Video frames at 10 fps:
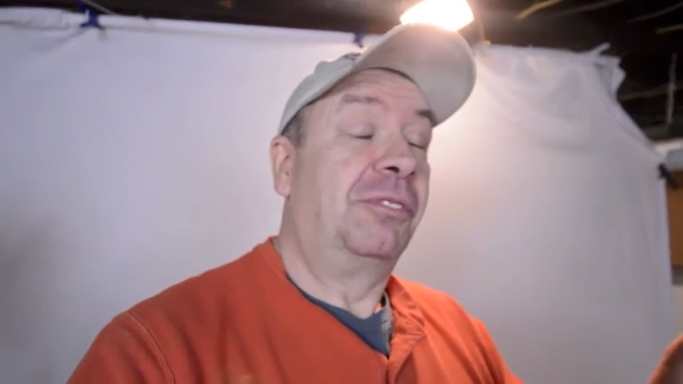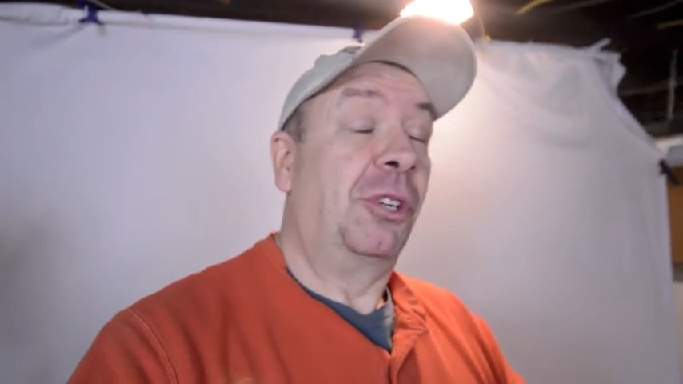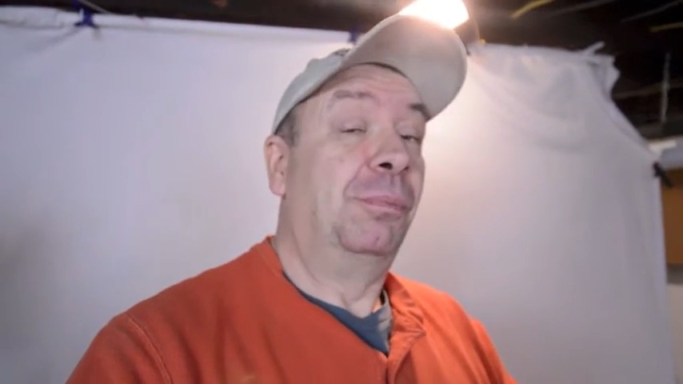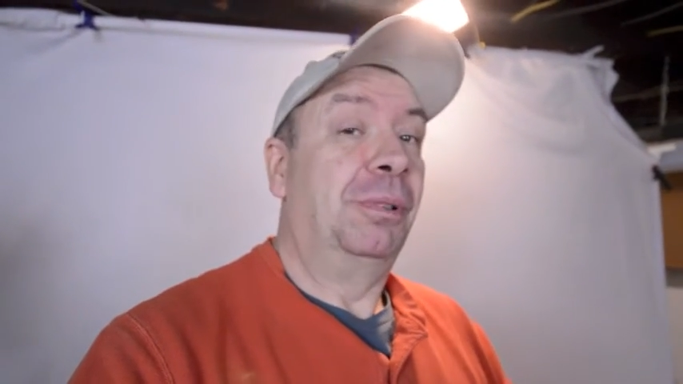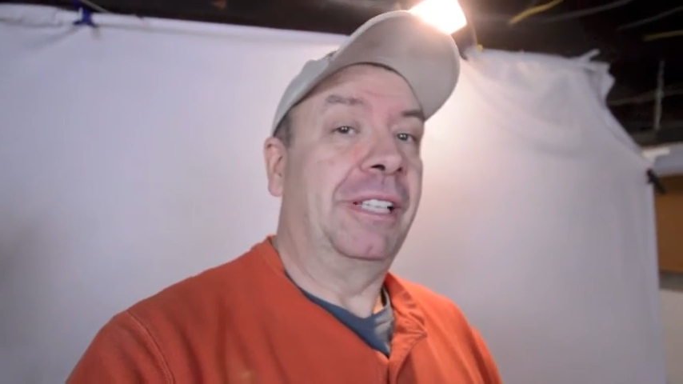
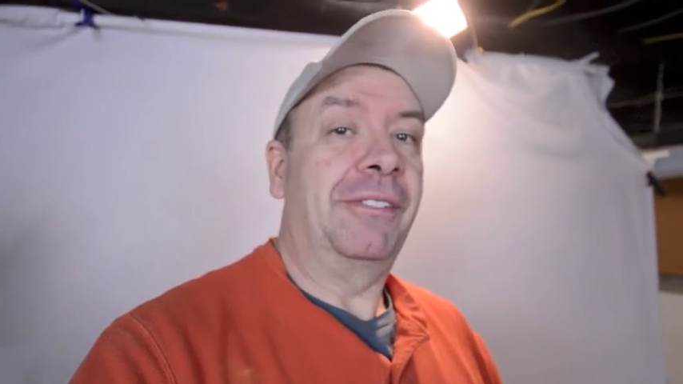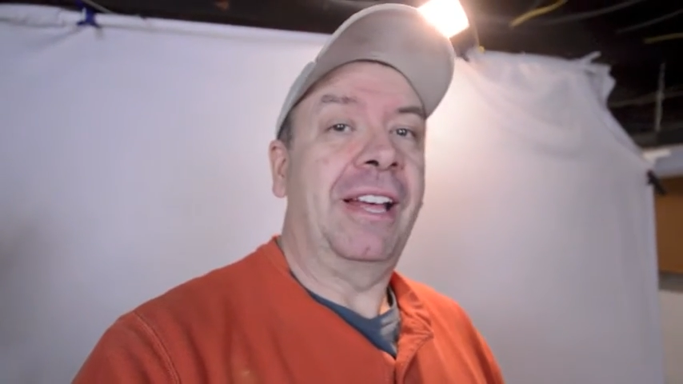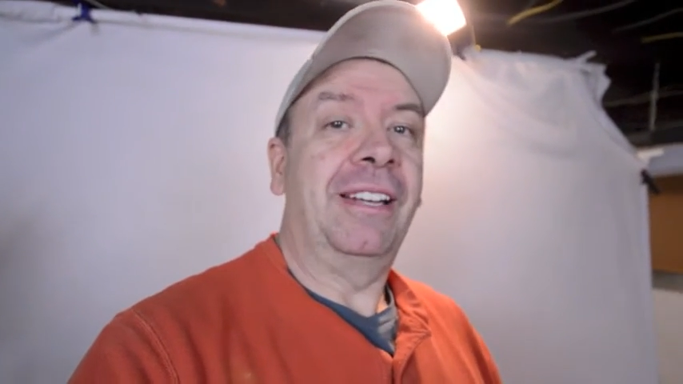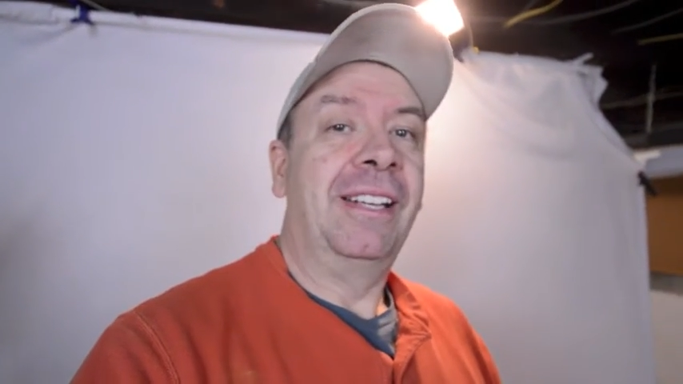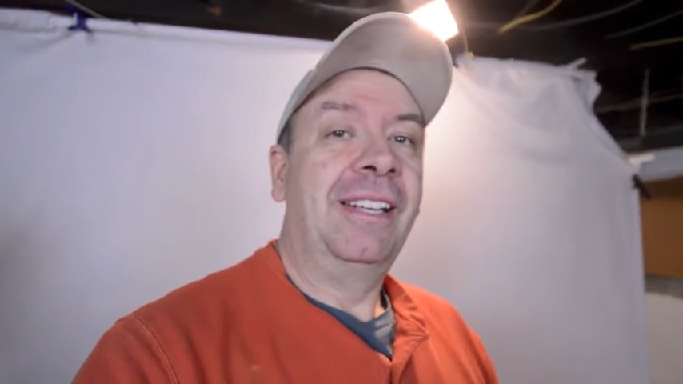Don't believe
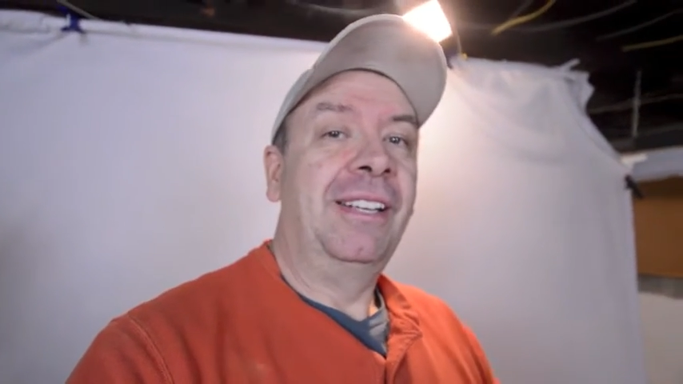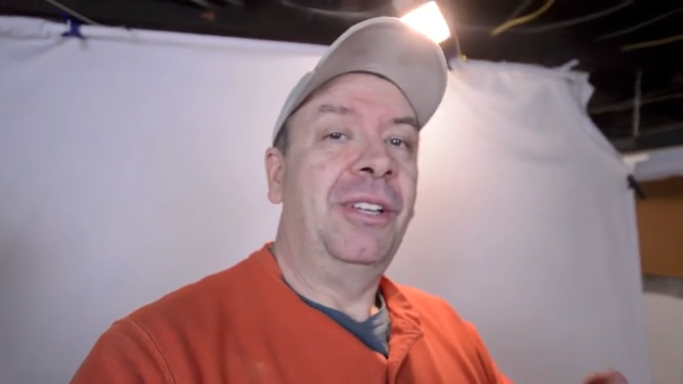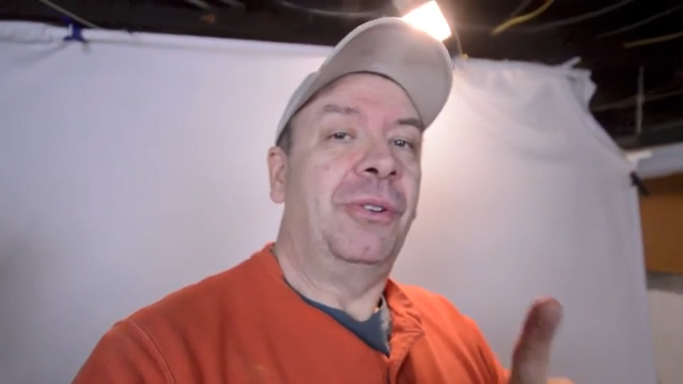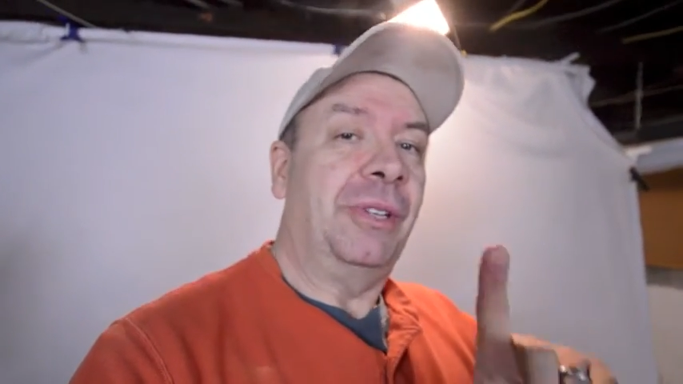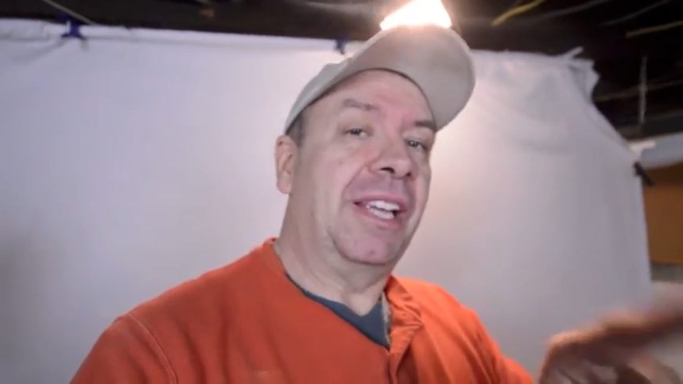that.
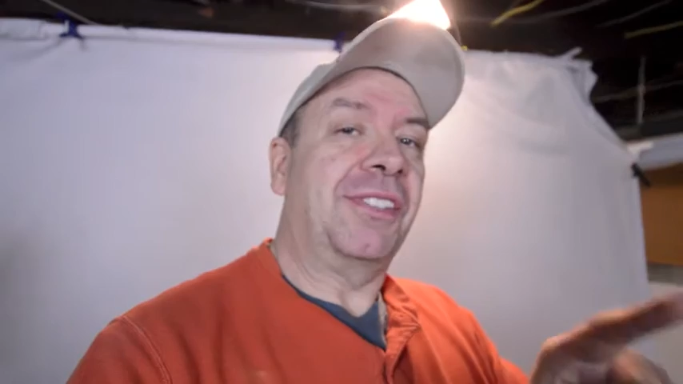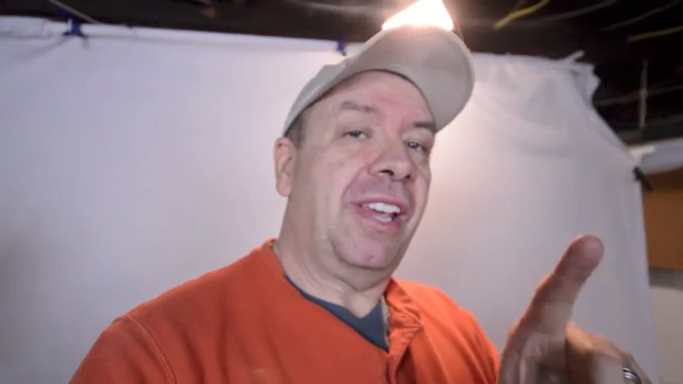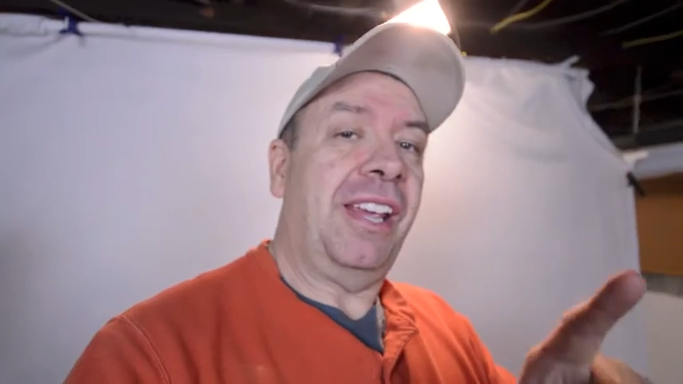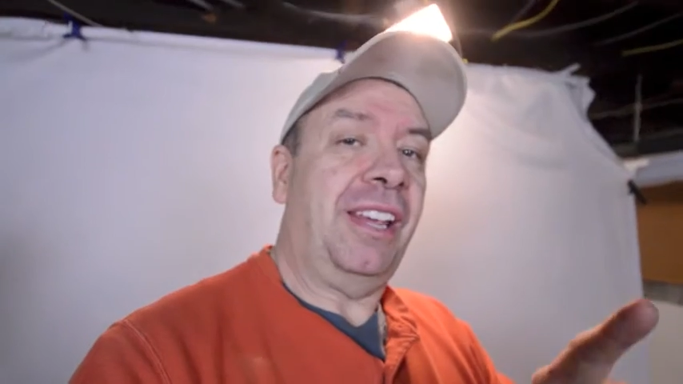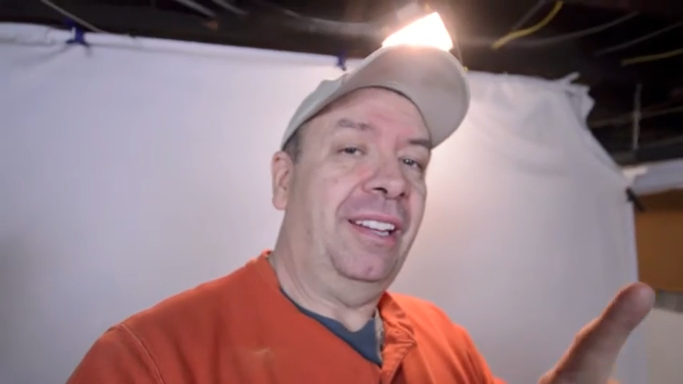When they
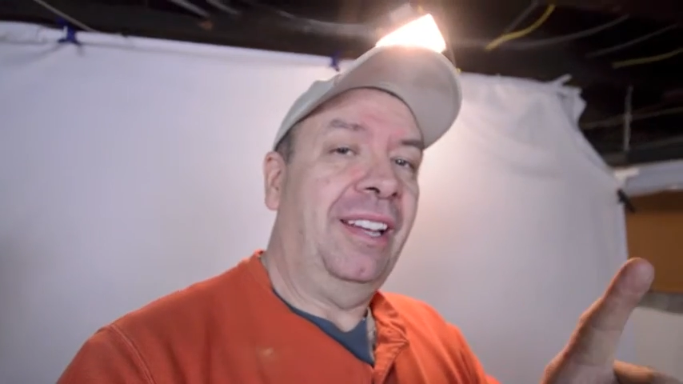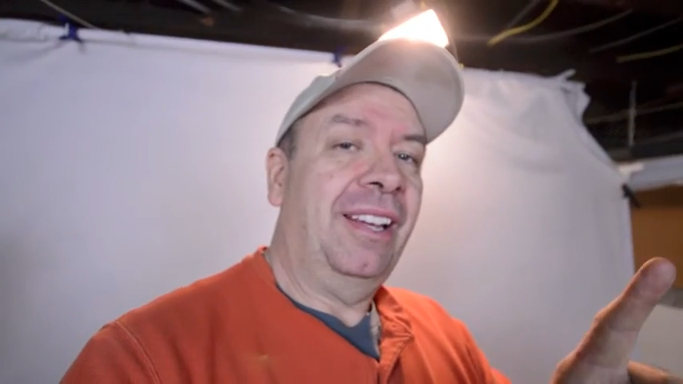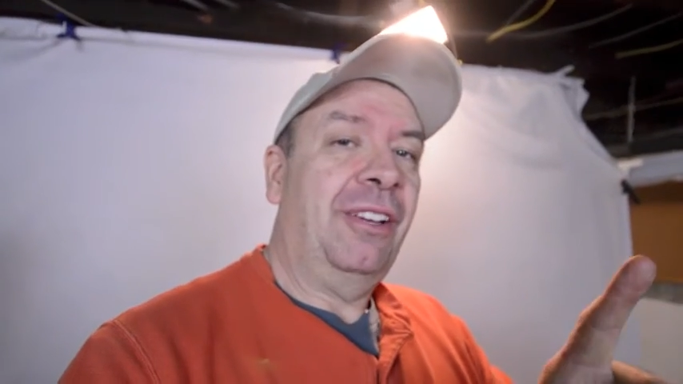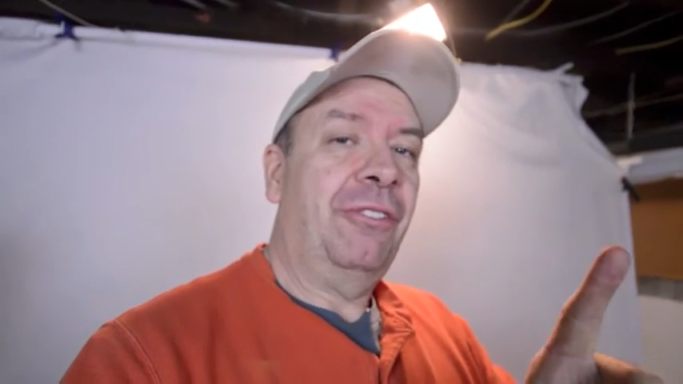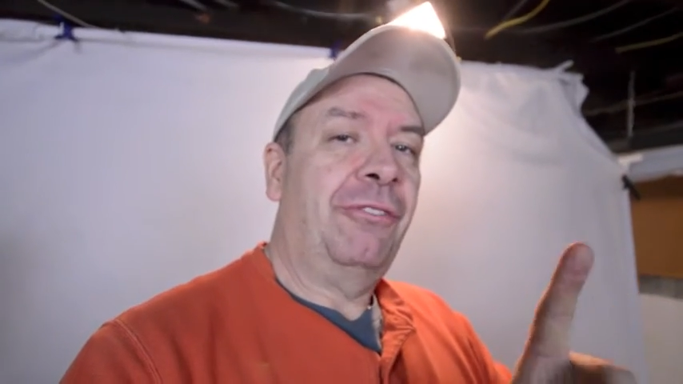say
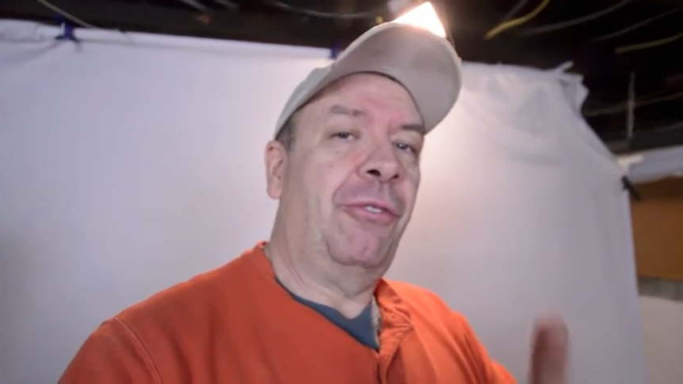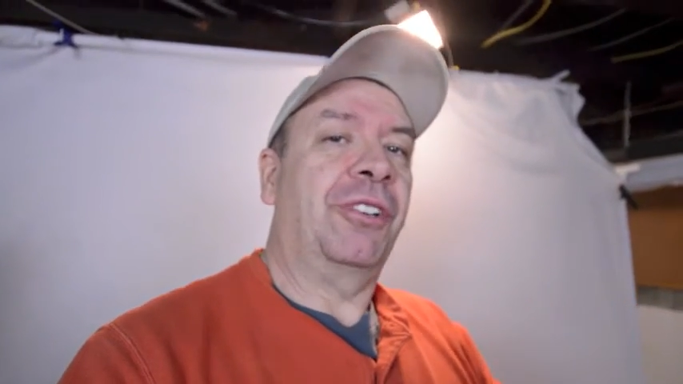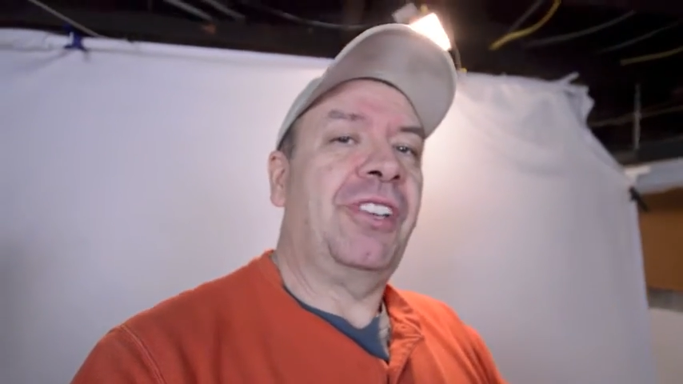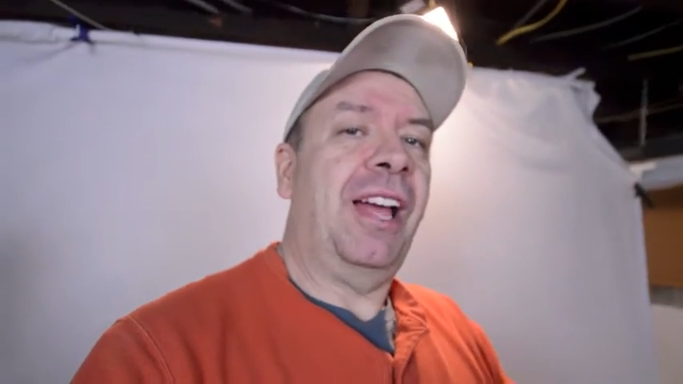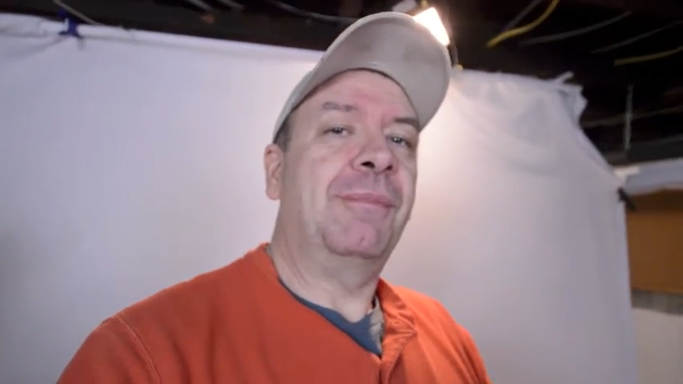four
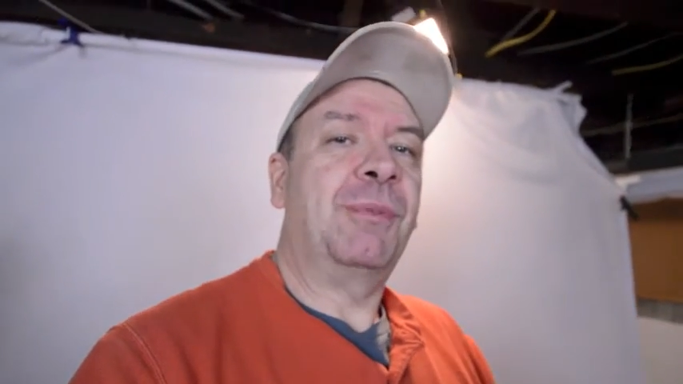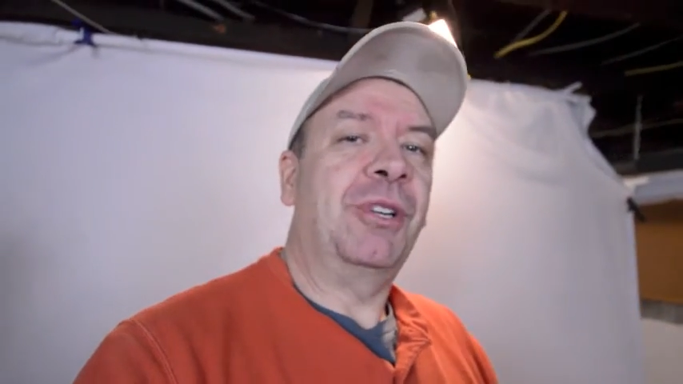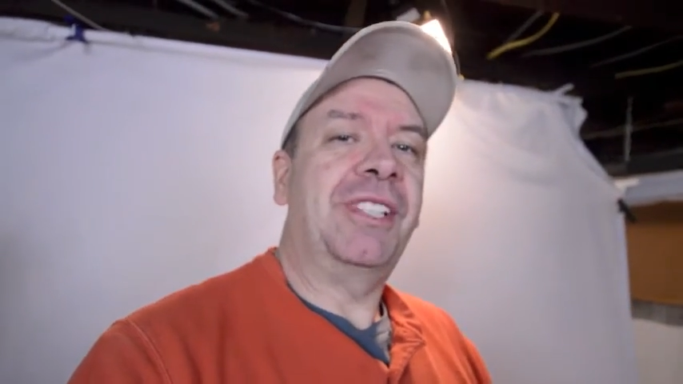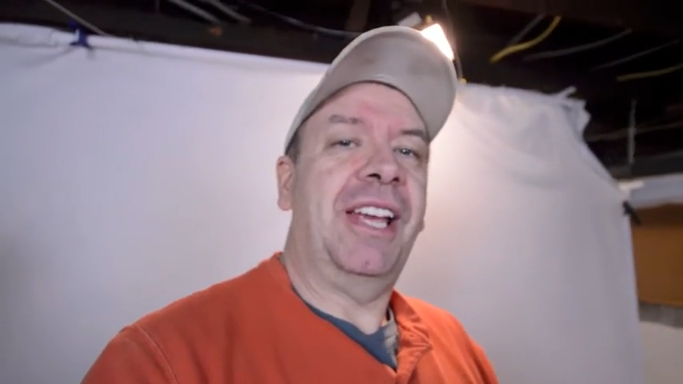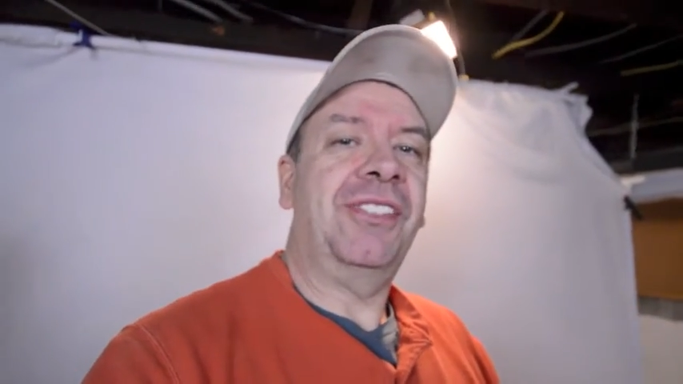times
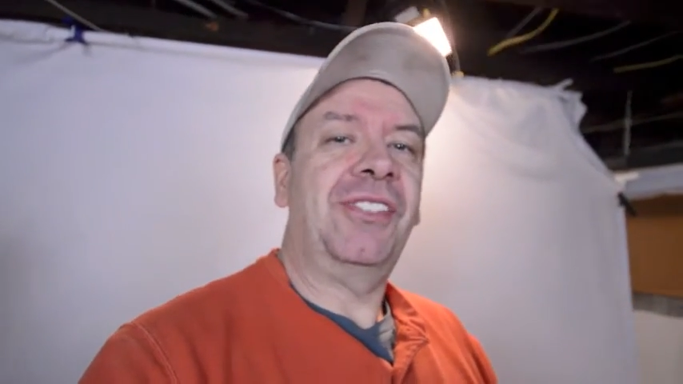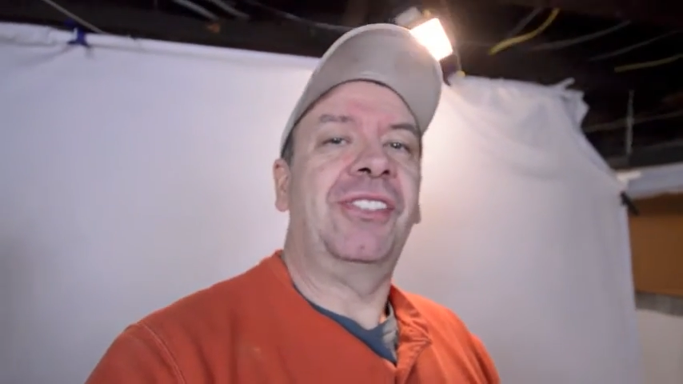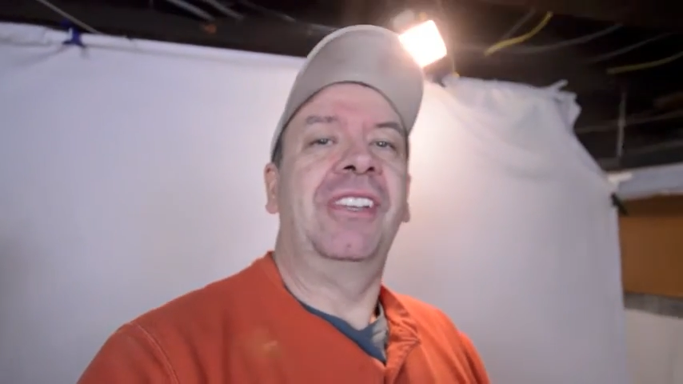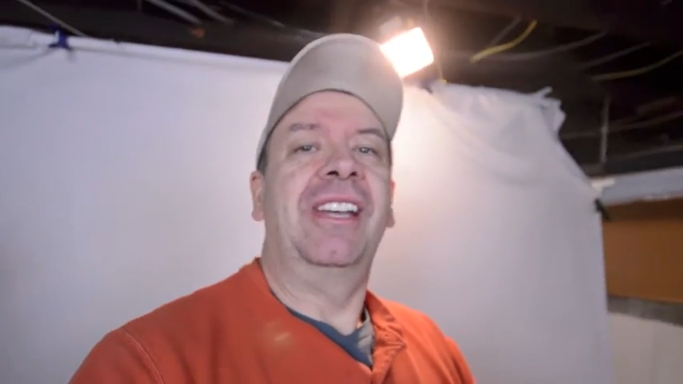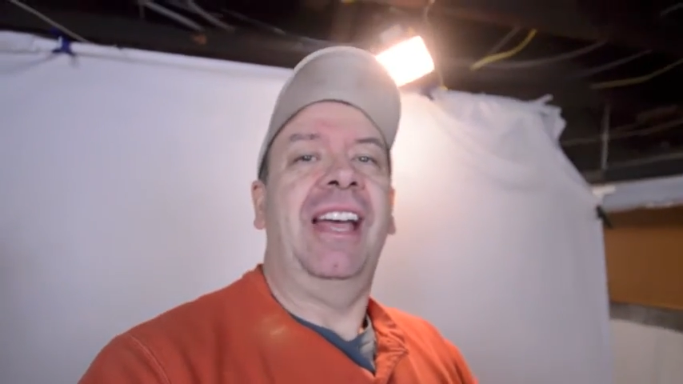more dense,